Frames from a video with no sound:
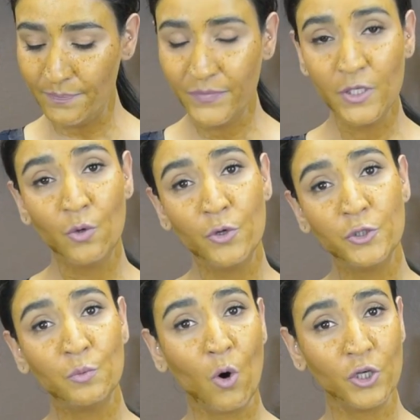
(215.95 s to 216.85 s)
You're going
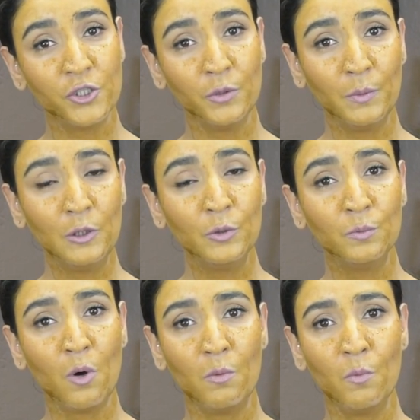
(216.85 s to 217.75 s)
to wash it with
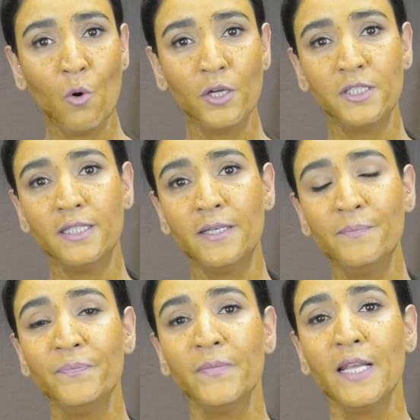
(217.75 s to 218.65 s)
lukewarm
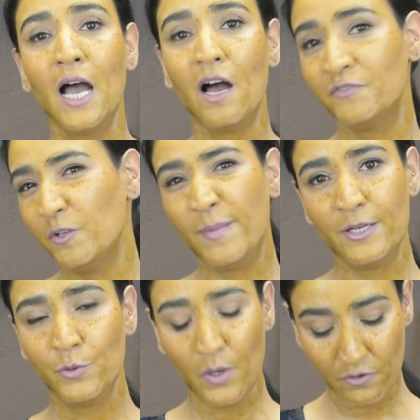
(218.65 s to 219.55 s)
water after
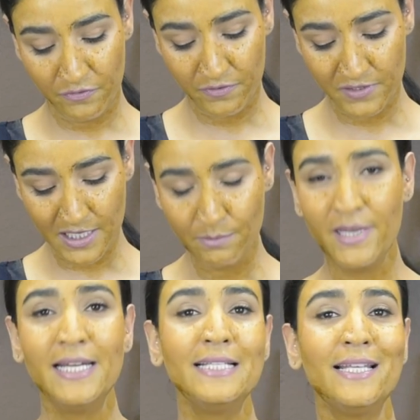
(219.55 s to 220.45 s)
about 12 or 15
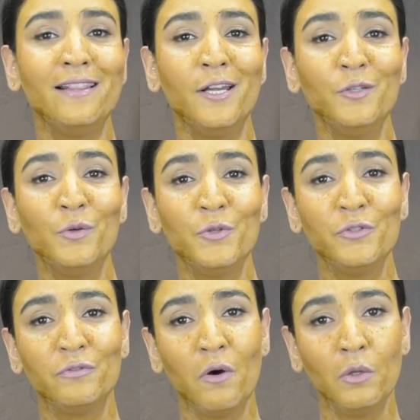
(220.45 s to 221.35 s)
minutes, and then you're going
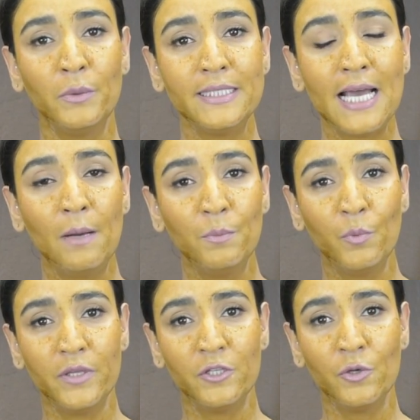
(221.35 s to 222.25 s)
to follow it up
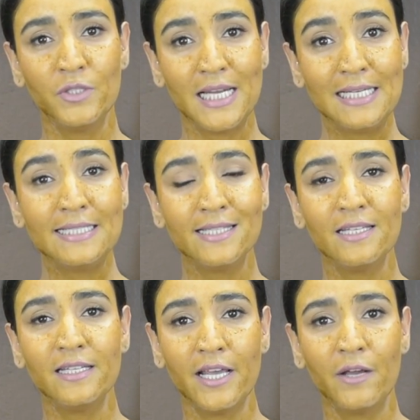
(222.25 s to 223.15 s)
with your daily
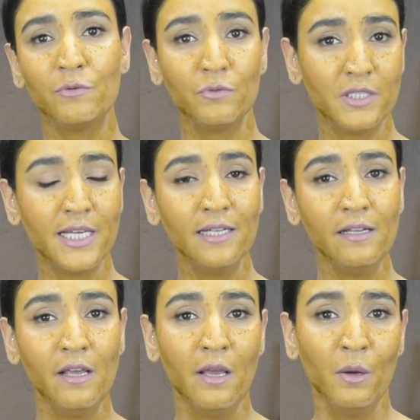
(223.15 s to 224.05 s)
skincare
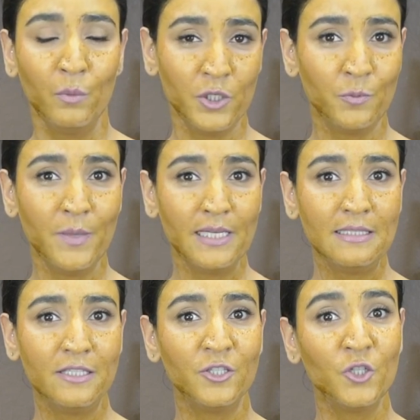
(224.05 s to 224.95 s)
routine, which
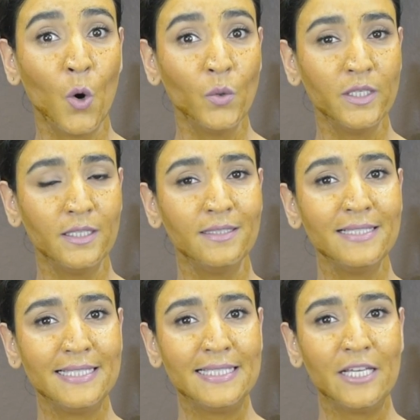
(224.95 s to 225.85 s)
means toner,
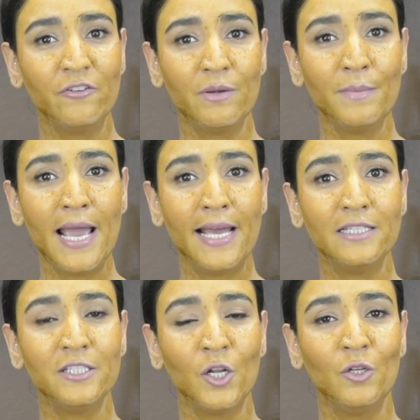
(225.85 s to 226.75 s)
serum
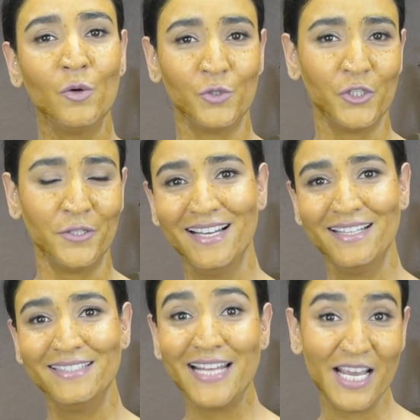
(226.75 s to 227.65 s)
and lotion.
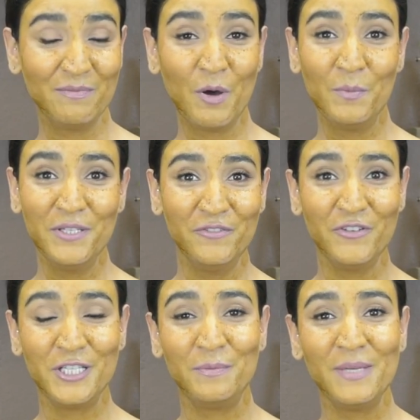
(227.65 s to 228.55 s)
Take a moment,
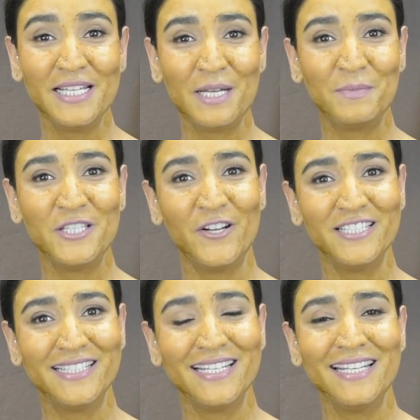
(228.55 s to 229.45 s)
visit me at
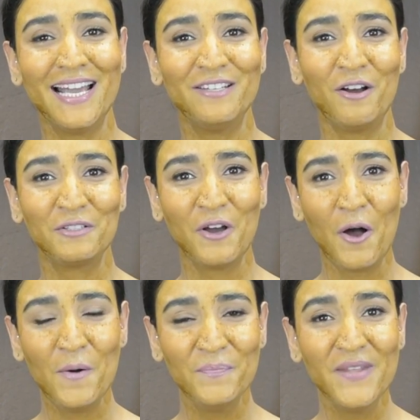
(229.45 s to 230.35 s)

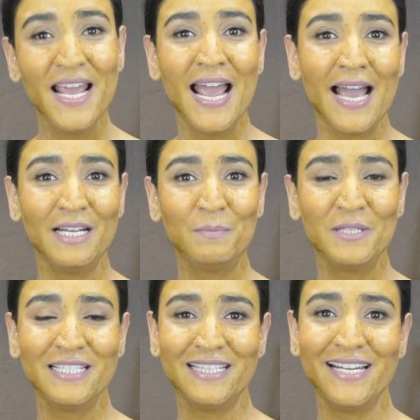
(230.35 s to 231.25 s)
apsaraskincare.com, and up
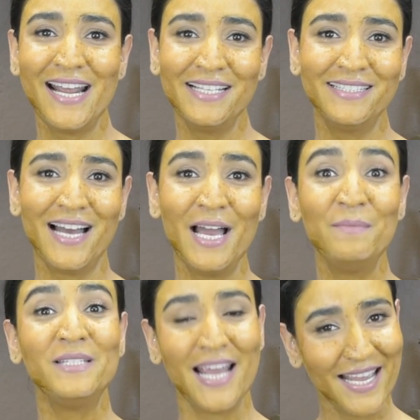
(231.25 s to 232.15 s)
until the next
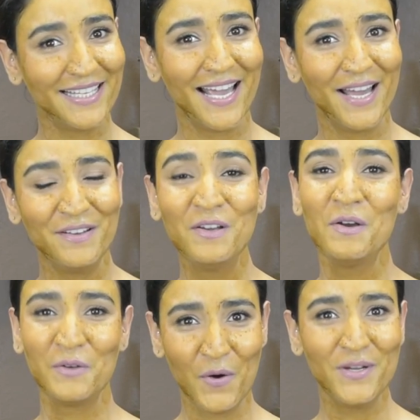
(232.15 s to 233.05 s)
time, take care,
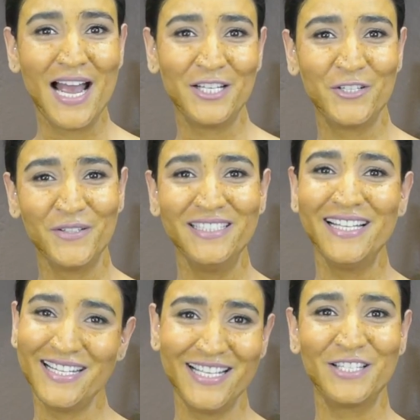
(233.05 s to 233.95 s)
go natural,
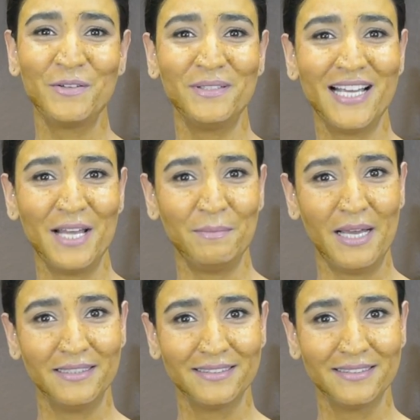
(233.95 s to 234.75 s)
it is good karma.